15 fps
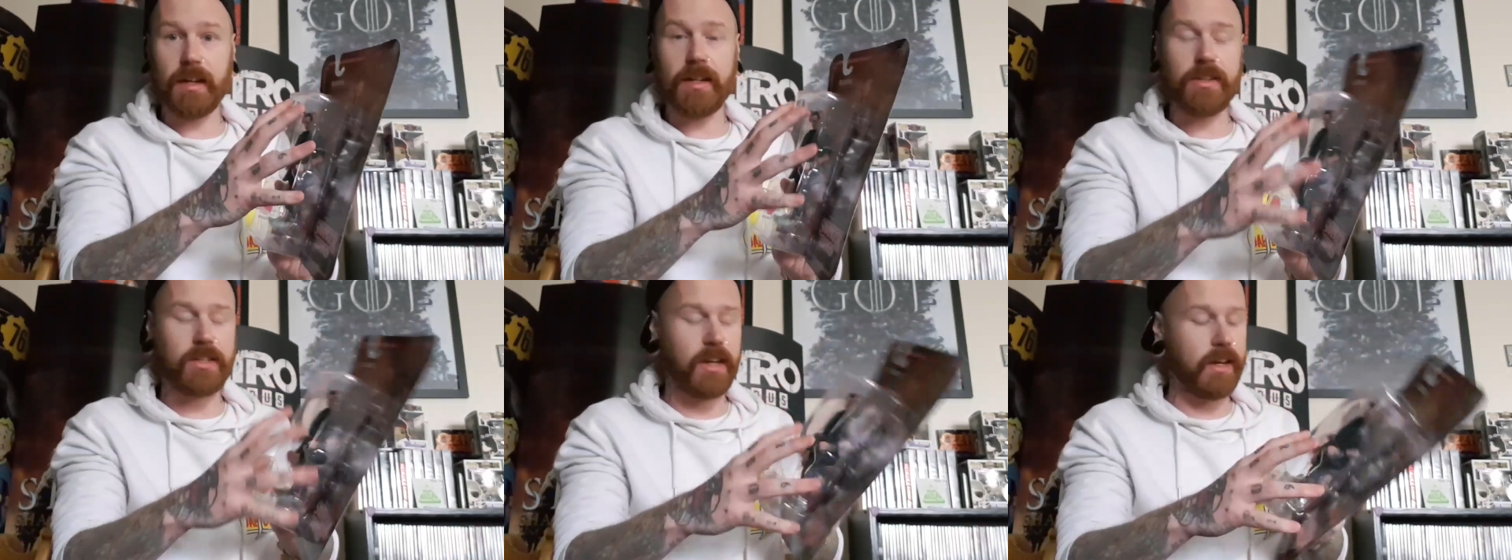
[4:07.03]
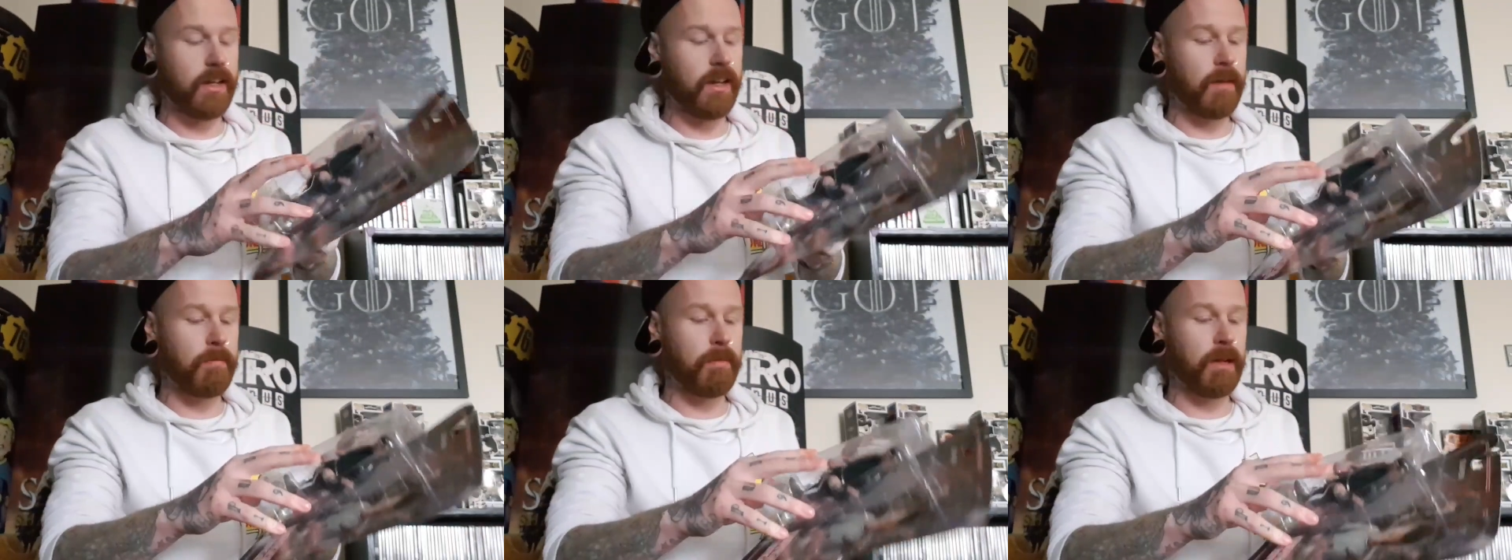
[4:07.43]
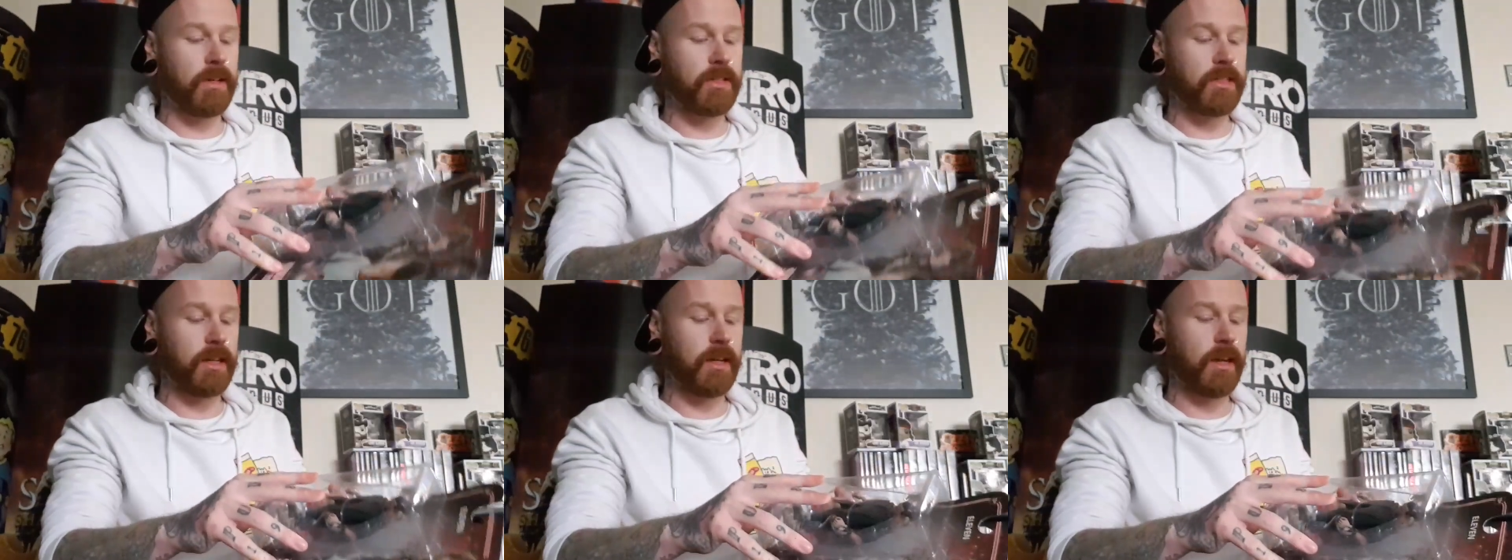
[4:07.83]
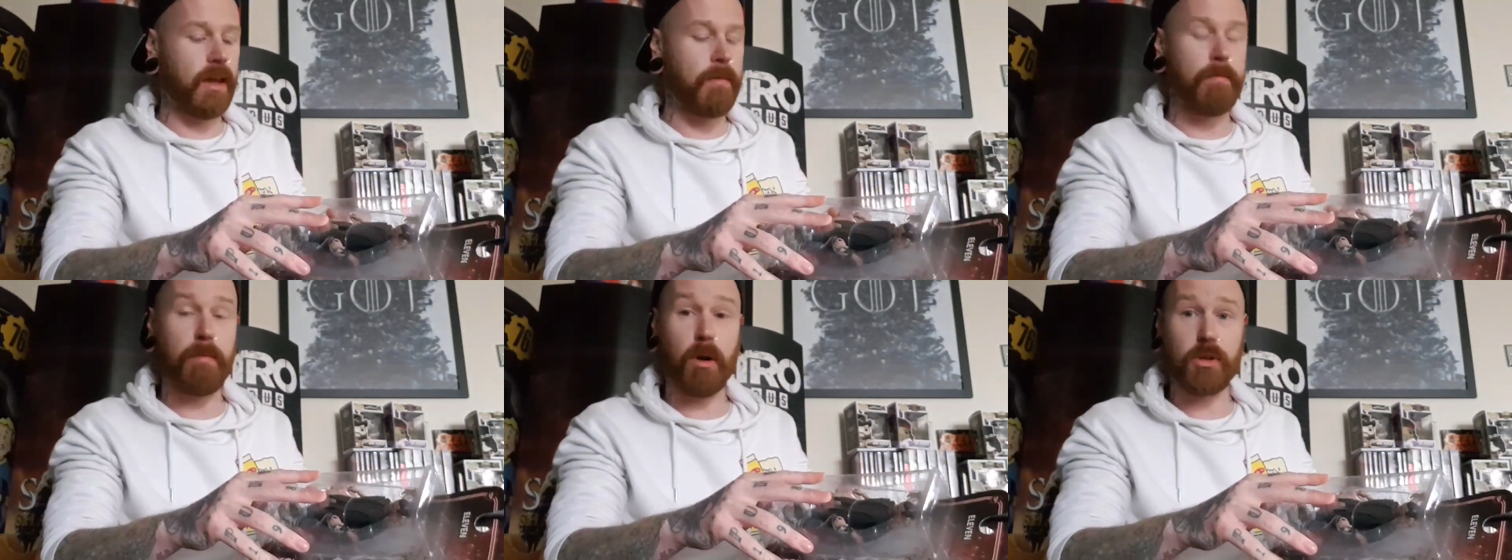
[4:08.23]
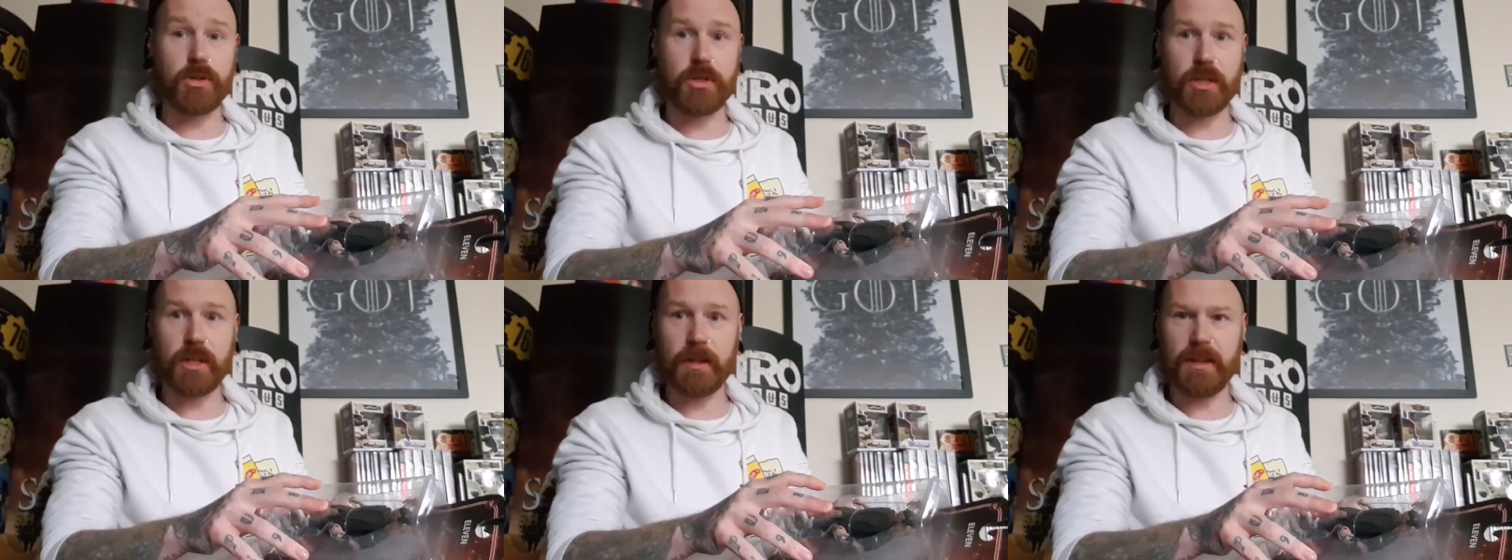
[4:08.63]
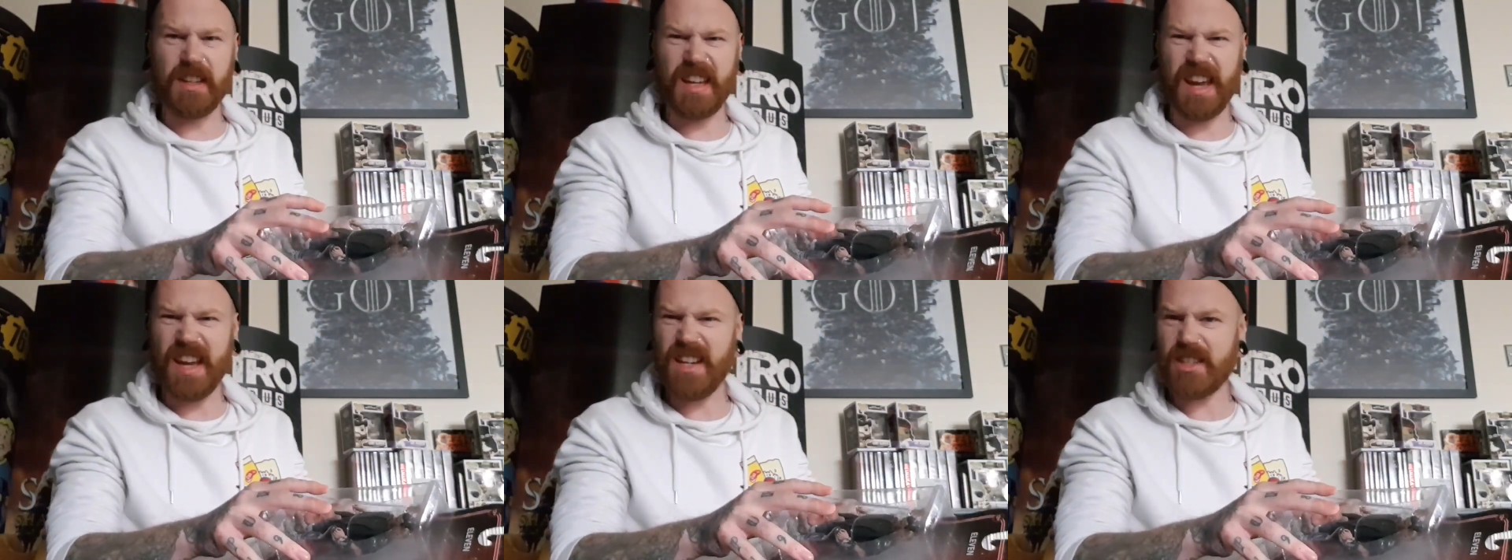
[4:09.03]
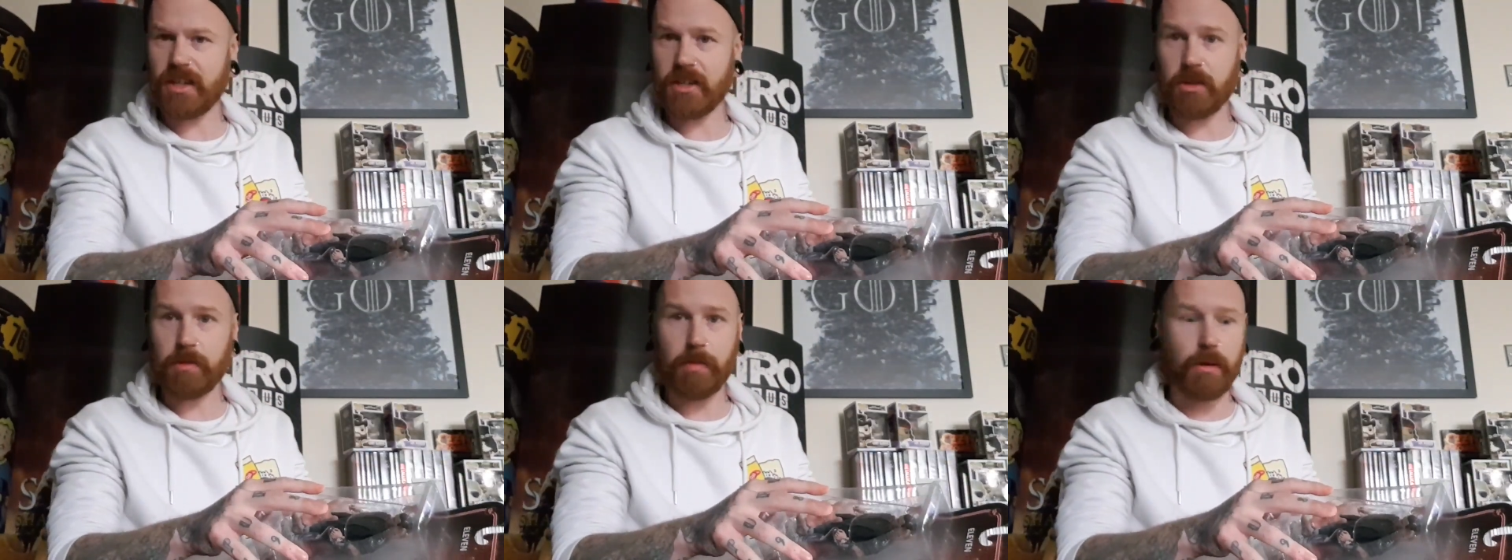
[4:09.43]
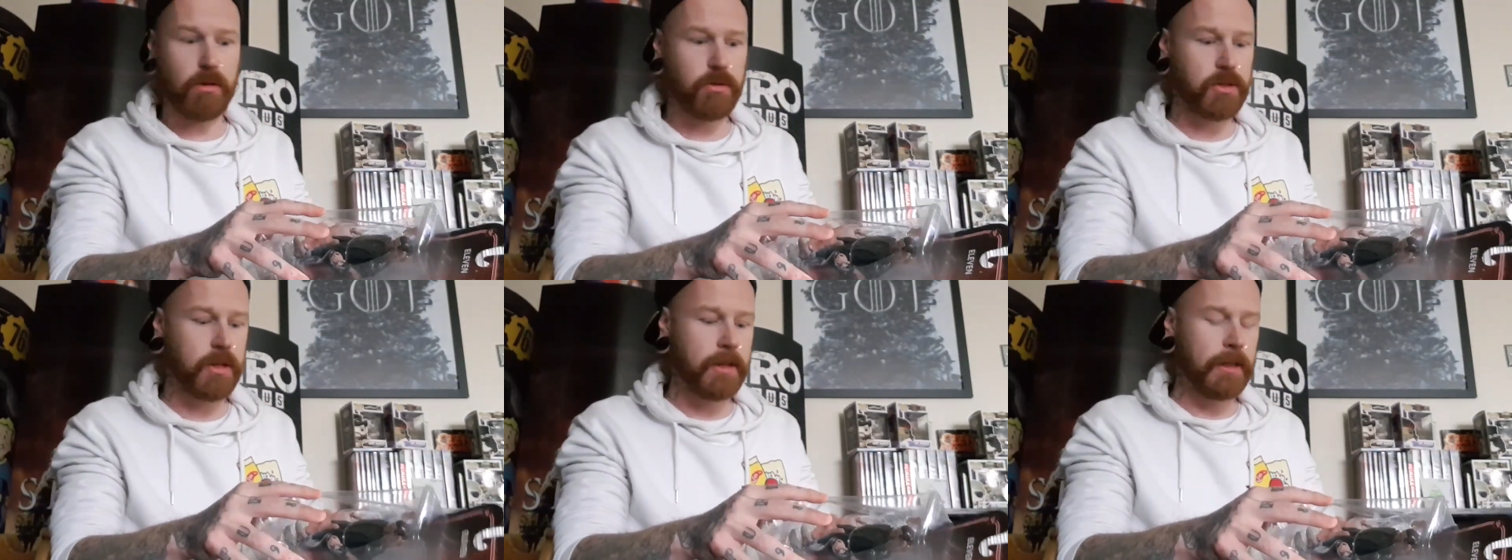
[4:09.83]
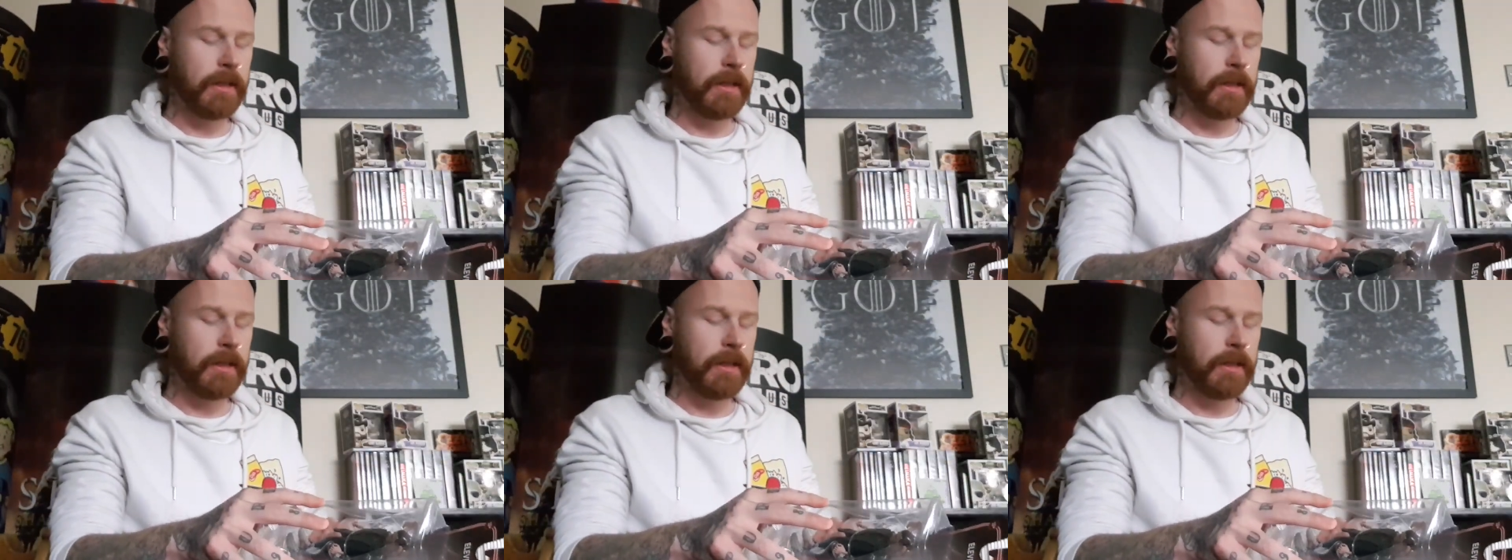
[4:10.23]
entire like plastic embossed case, I suppose.